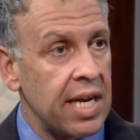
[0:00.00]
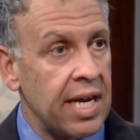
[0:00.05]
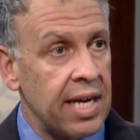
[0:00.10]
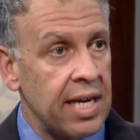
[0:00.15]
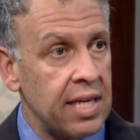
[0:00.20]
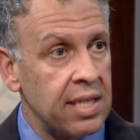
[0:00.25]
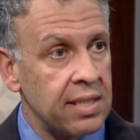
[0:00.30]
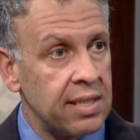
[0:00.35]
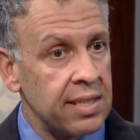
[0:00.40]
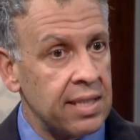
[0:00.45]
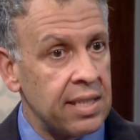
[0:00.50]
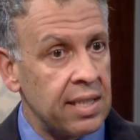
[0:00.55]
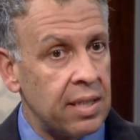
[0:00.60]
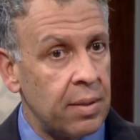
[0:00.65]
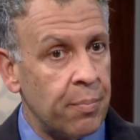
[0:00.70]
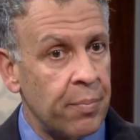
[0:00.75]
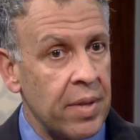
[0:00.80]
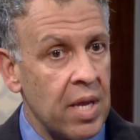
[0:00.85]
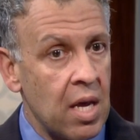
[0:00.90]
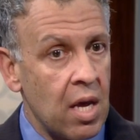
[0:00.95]
And
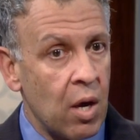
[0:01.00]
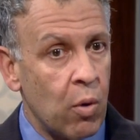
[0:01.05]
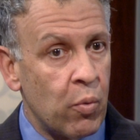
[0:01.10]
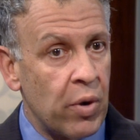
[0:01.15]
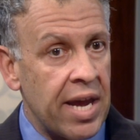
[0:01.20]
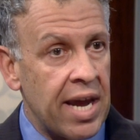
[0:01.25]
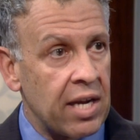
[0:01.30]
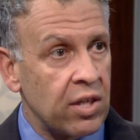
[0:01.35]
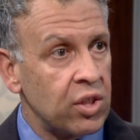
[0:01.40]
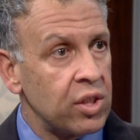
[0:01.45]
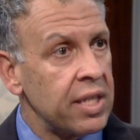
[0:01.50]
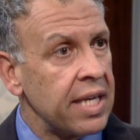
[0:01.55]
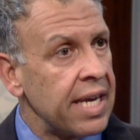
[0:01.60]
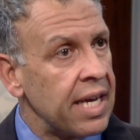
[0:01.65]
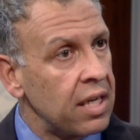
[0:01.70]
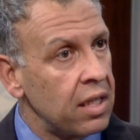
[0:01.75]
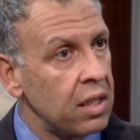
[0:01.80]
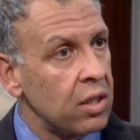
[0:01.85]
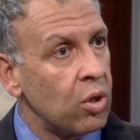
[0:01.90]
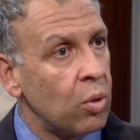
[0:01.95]
um, we actually get
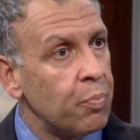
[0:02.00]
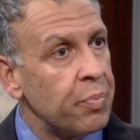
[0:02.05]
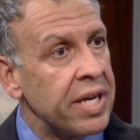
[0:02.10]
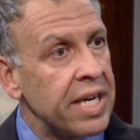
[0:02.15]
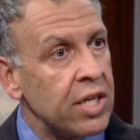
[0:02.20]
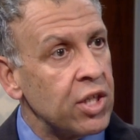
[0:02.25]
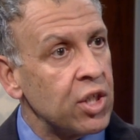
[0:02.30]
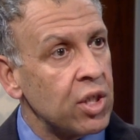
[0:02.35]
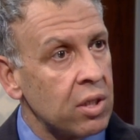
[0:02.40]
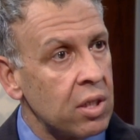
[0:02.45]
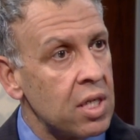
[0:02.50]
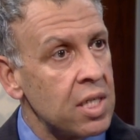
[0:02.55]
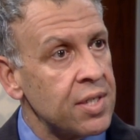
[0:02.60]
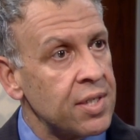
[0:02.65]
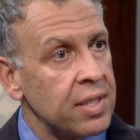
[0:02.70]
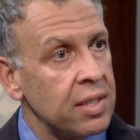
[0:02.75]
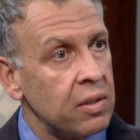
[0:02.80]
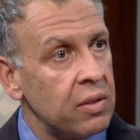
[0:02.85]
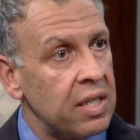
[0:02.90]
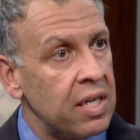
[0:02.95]
a little picture
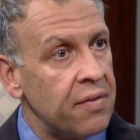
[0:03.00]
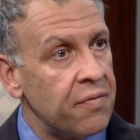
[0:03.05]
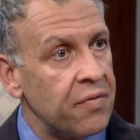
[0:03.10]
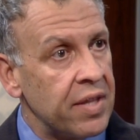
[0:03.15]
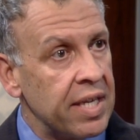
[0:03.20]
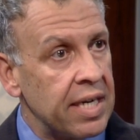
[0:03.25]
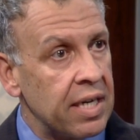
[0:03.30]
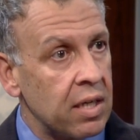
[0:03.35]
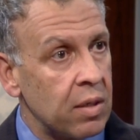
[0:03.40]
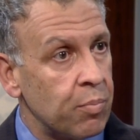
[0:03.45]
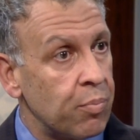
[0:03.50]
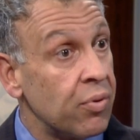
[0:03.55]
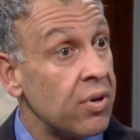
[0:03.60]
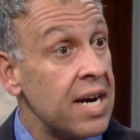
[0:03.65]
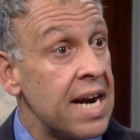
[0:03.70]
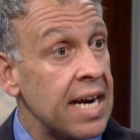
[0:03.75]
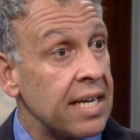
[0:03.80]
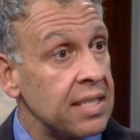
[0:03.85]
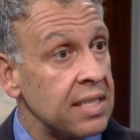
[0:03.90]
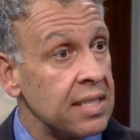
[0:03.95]
also of their
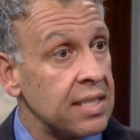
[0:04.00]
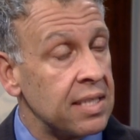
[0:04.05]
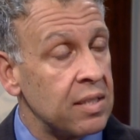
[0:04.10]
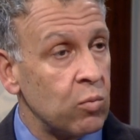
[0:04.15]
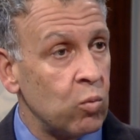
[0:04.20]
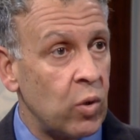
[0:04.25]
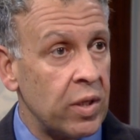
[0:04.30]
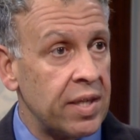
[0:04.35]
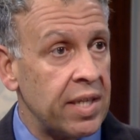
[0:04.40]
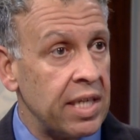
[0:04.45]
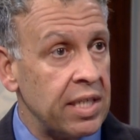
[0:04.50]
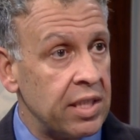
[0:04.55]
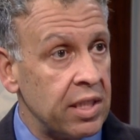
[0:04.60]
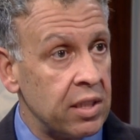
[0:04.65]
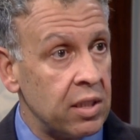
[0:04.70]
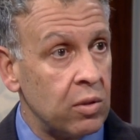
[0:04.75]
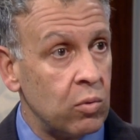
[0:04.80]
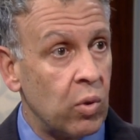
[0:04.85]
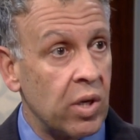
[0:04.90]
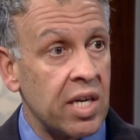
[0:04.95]
practice and what they
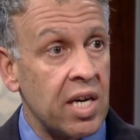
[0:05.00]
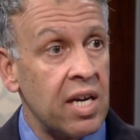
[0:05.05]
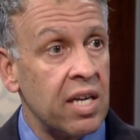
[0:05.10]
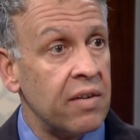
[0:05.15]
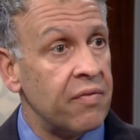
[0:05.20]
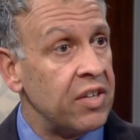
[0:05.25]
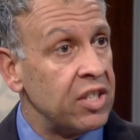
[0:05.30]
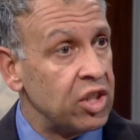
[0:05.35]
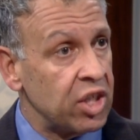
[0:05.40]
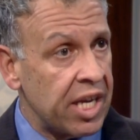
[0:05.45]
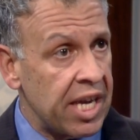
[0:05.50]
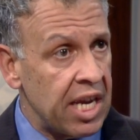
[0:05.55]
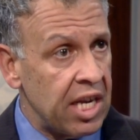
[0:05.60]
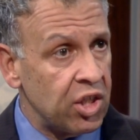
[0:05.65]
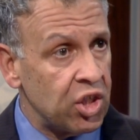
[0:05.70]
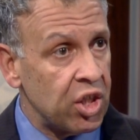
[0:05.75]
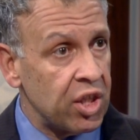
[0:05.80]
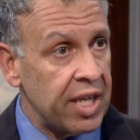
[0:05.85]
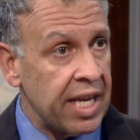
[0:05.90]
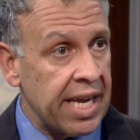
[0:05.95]
do, what kind of
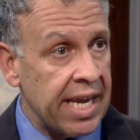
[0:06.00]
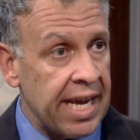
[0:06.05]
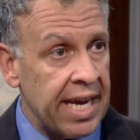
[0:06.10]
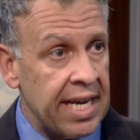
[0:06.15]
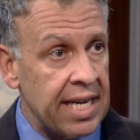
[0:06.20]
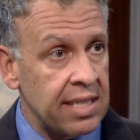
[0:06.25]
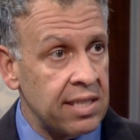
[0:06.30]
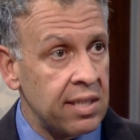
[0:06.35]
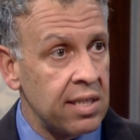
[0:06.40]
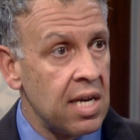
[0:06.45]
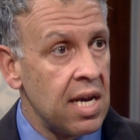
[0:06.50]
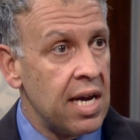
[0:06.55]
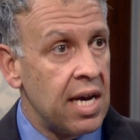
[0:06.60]
education they get,